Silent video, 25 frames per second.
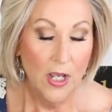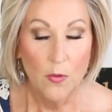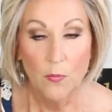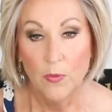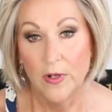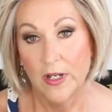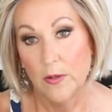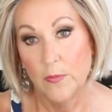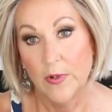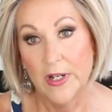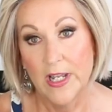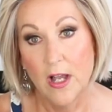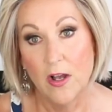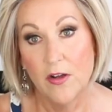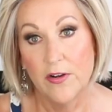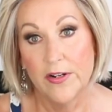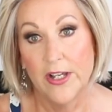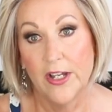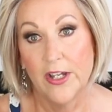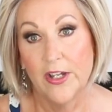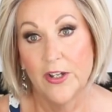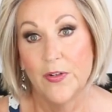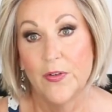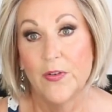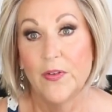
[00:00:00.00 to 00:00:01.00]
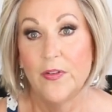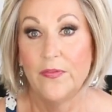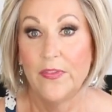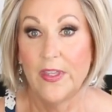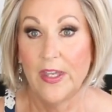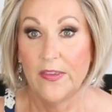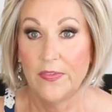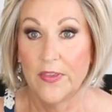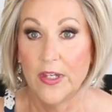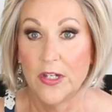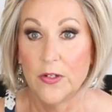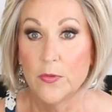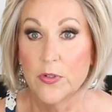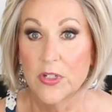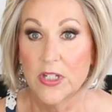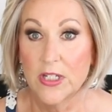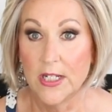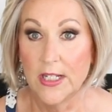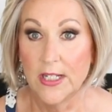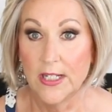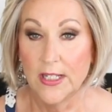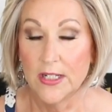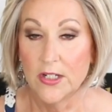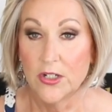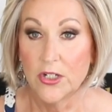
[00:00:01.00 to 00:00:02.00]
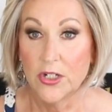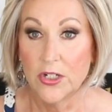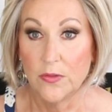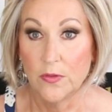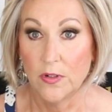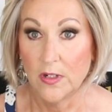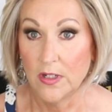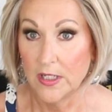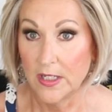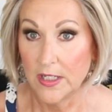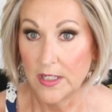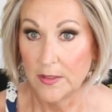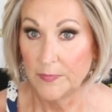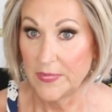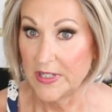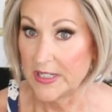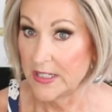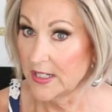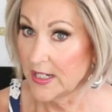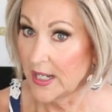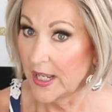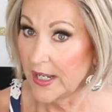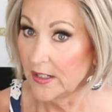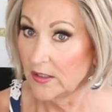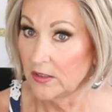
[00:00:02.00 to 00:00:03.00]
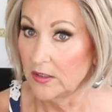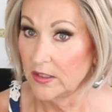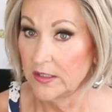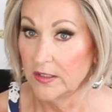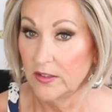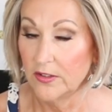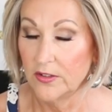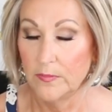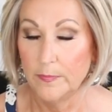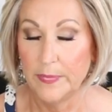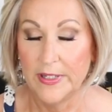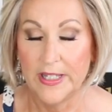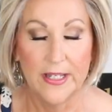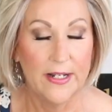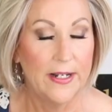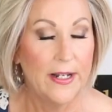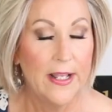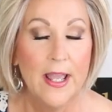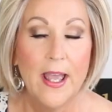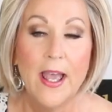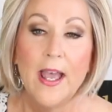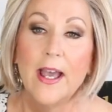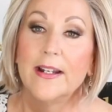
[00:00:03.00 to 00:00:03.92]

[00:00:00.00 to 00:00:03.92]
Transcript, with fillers: Well, we all know that those tend to clump and tangle a little bit.